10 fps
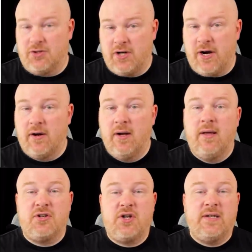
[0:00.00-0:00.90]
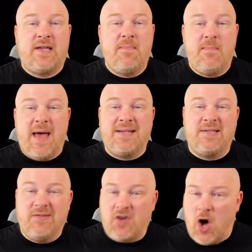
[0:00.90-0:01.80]
Skillshare. Skillshare is a
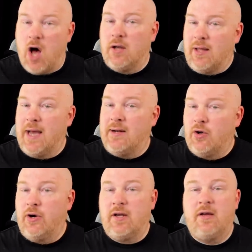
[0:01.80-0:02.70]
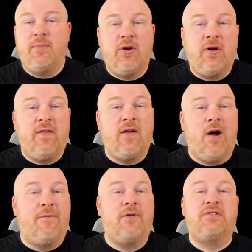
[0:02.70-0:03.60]
massive online learning community that
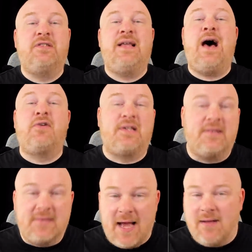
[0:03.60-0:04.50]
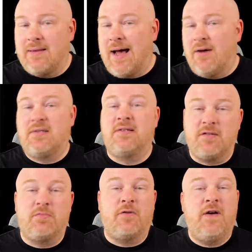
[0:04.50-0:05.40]
offers thousands and
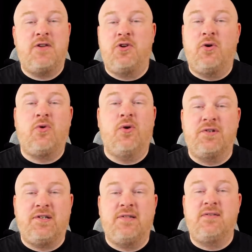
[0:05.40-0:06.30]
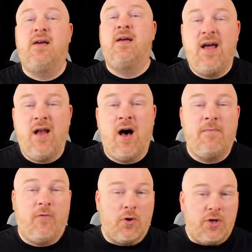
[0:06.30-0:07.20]
thousands of professional courses set
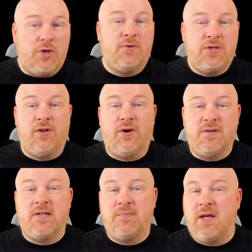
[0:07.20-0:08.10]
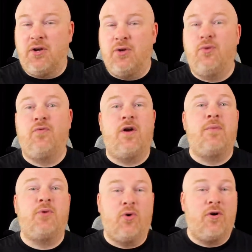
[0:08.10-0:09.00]
up for you to learn something new
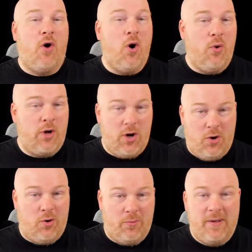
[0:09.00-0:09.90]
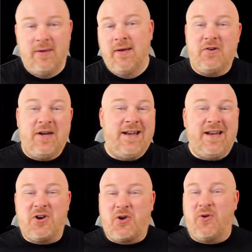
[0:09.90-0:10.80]
from your own home. You don't need
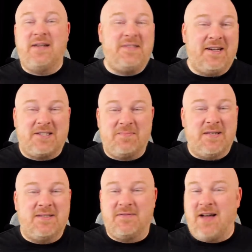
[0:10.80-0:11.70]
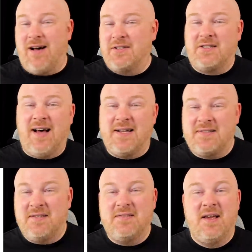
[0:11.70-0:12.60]
any crazy expensive college
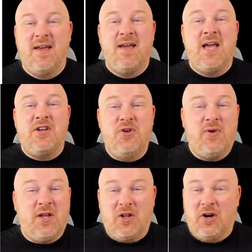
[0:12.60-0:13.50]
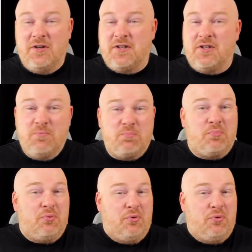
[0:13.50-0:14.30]
classes, and you can learn to do